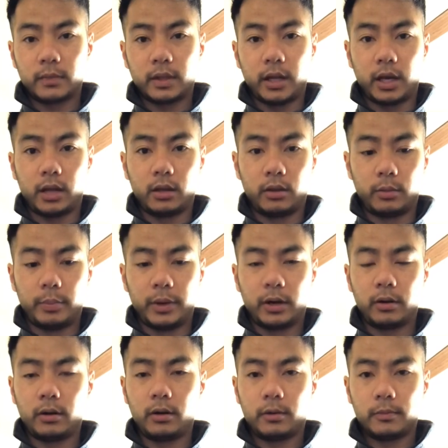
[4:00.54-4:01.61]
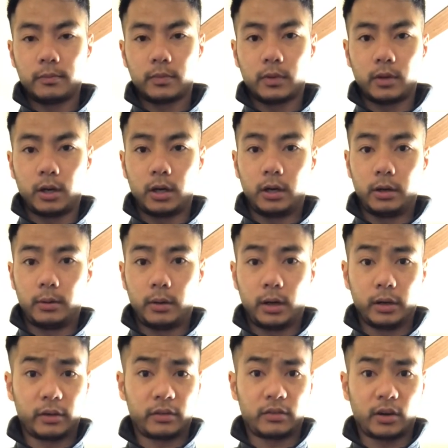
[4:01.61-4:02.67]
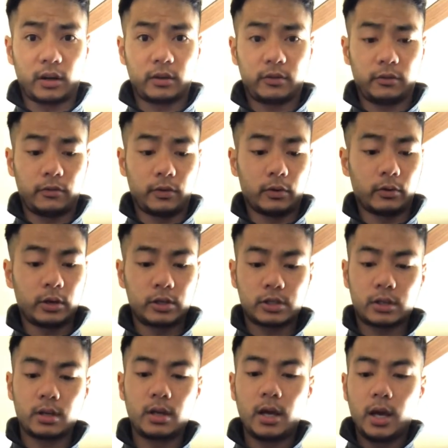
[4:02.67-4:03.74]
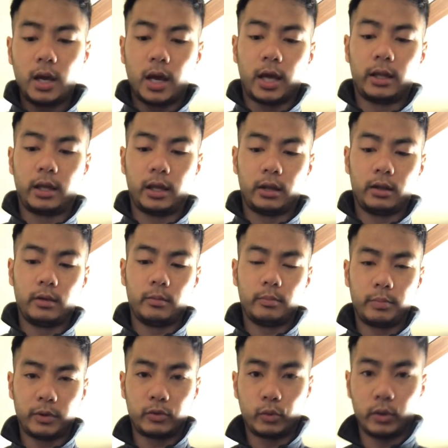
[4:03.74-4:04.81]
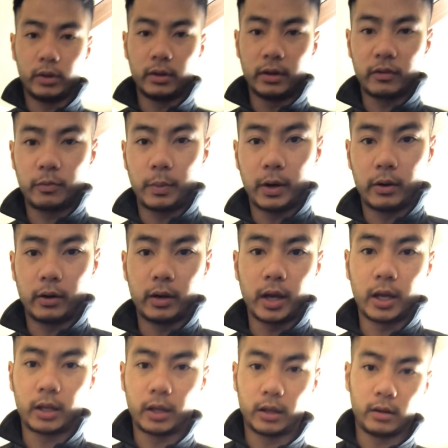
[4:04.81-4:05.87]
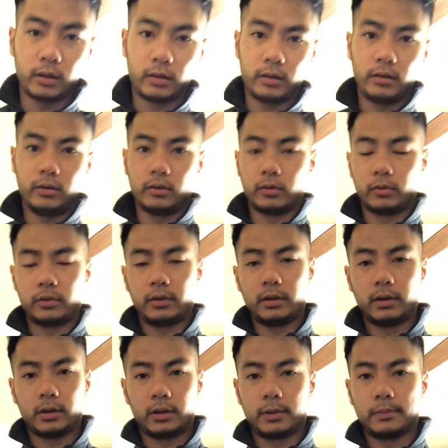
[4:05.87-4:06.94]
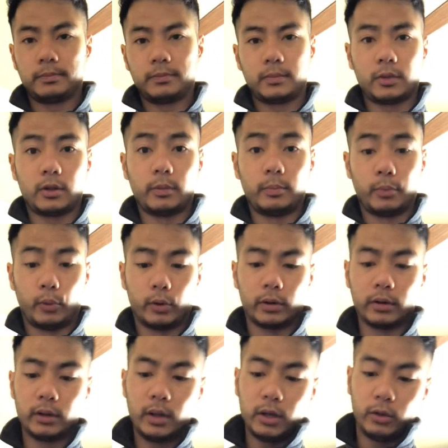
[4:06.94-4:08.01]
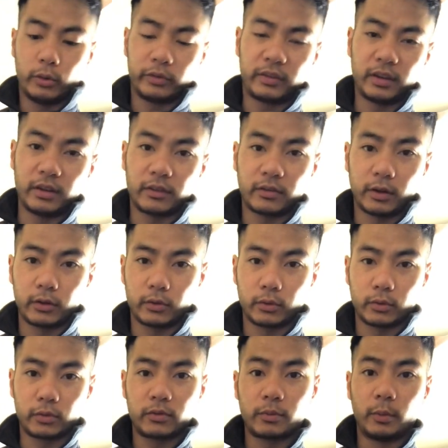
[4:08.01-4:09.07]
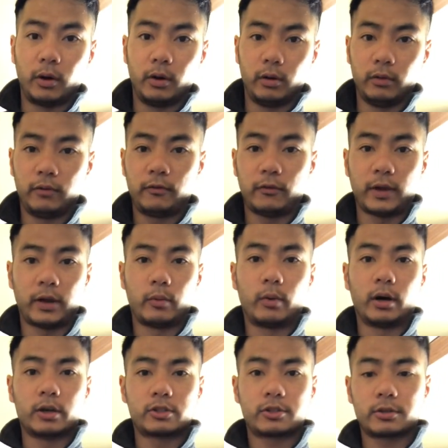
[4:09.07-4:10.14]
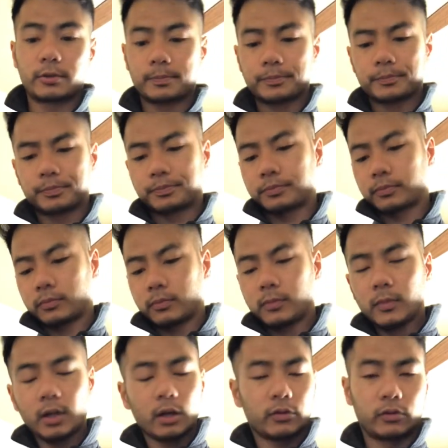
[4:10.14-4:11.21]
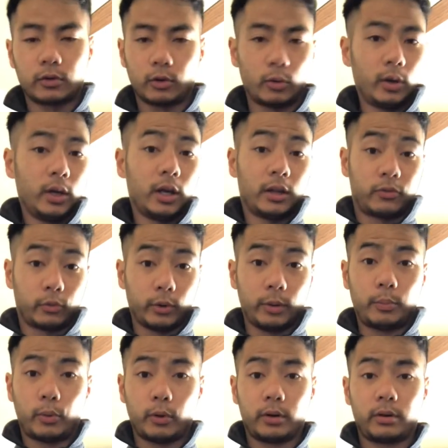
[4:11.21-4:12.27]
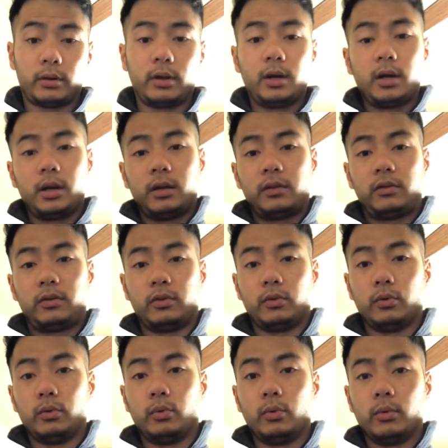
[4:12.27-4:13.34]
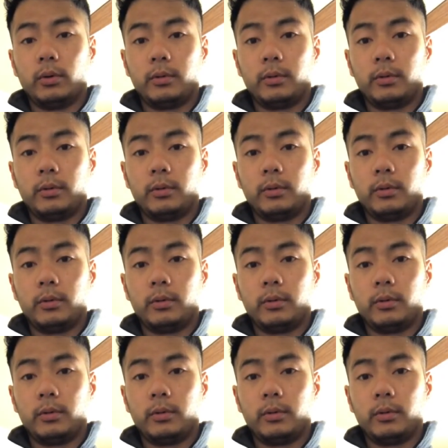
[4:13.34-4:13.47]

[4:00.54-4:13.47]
and the bearing on the stock configuration, and then between this bearing and then the board, you'll see this other small flat washer. So it's really important to